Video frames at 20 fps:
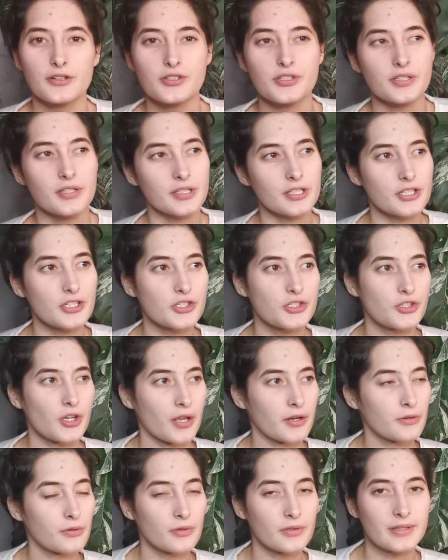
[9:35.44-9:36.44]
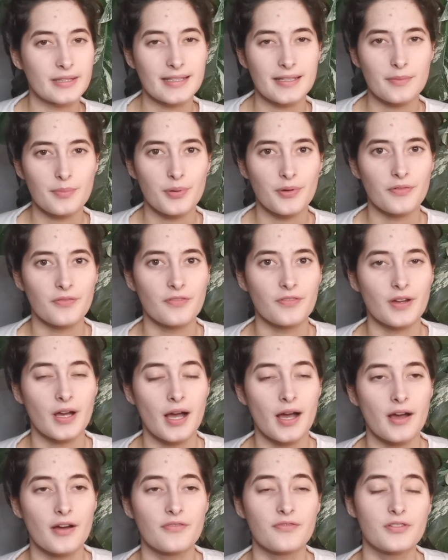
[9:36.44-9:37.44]
here's another general tip.
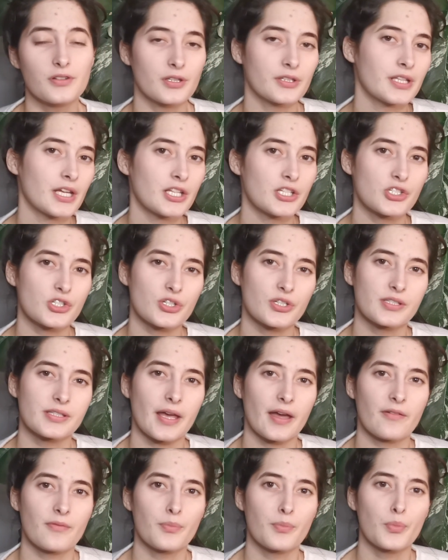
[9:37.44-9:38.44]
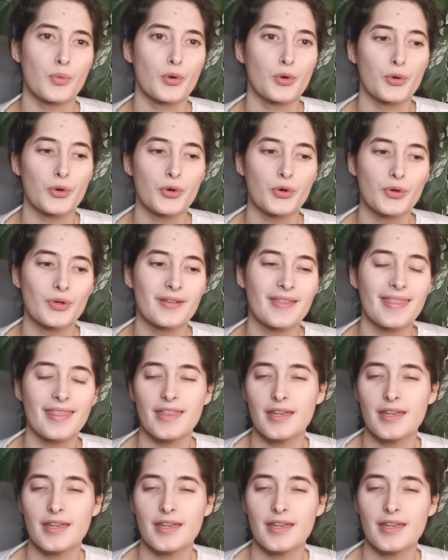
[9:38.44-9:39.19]
Philodendrons have more